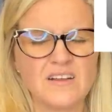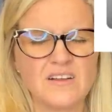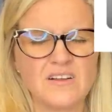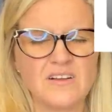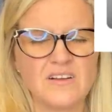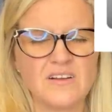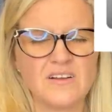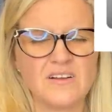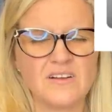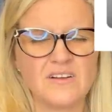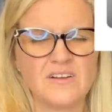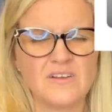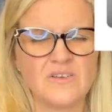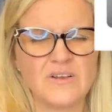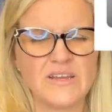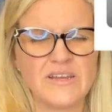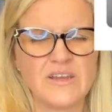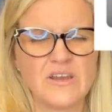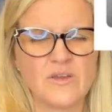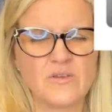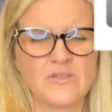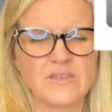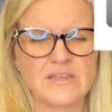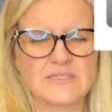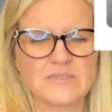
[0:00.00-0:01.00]
Oh, I
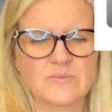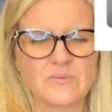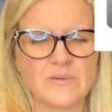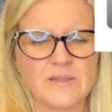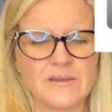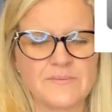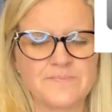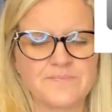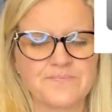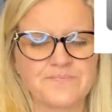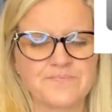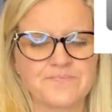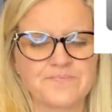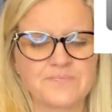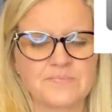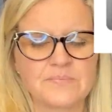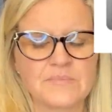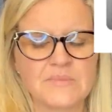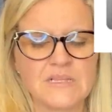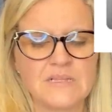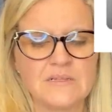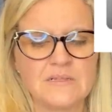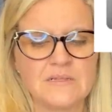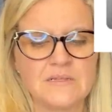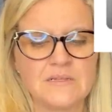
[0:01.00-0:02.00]
know this one.
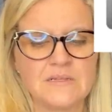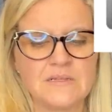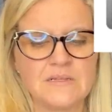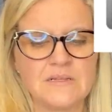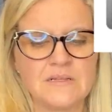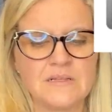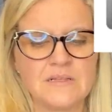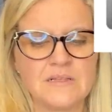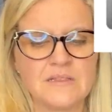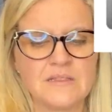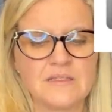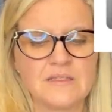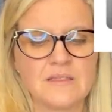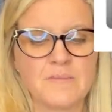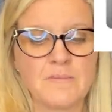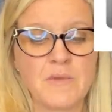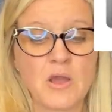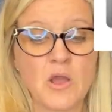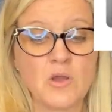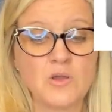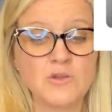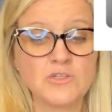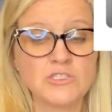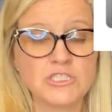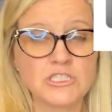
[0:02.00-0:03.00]

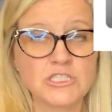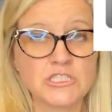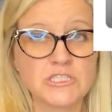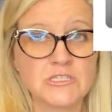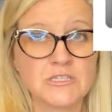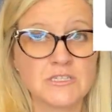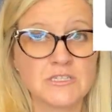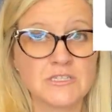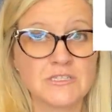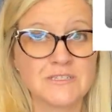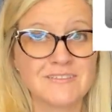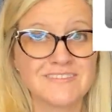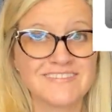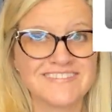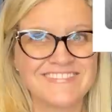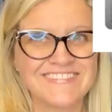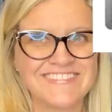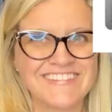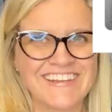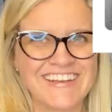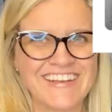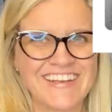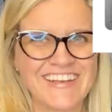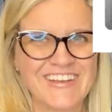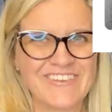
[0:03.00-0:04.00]
Limoges.
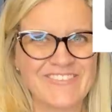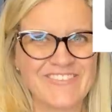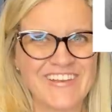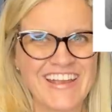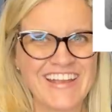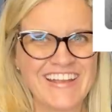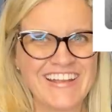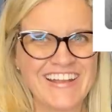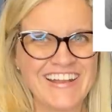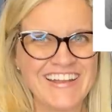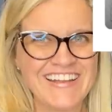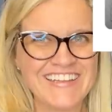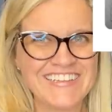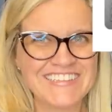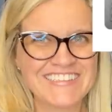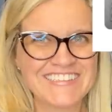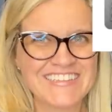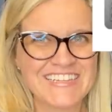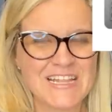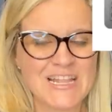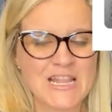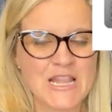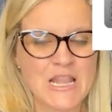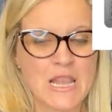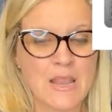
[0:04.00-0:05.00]
Did I get it right,
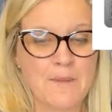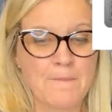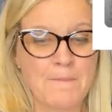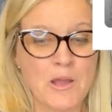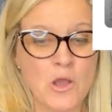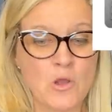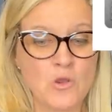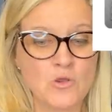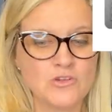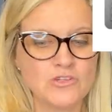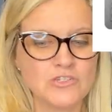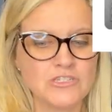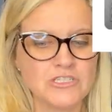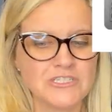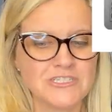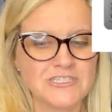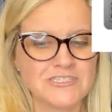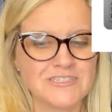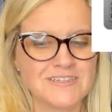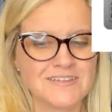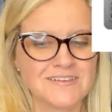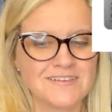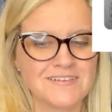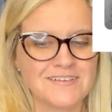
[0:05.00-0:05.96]
guys? Limoges.